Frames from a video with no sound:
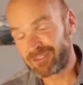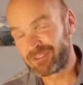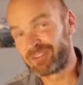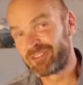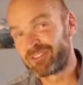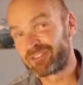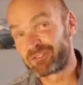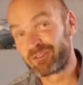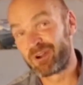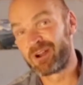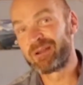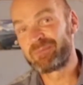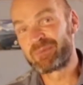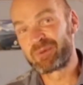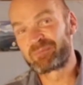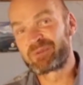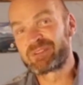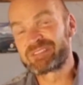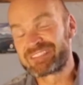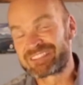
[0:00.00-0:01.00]
I had to
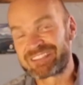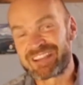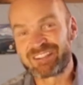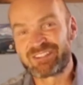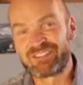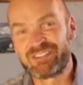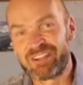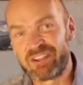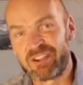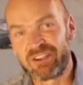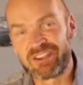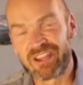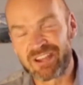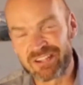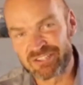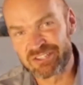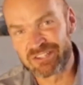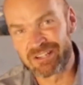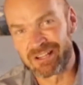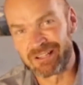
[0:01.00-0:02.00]
describe the presentation in
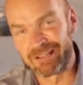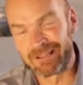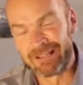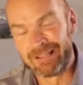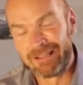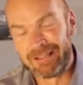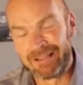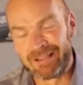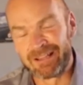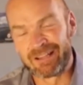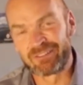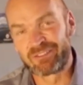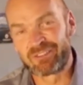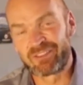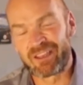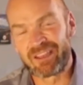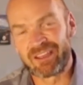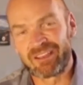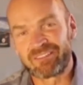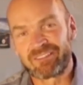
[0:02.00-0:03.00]
a nutshell,
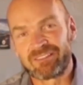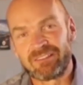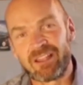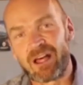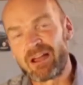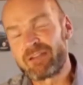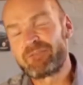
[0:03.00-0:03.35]
I'd say it's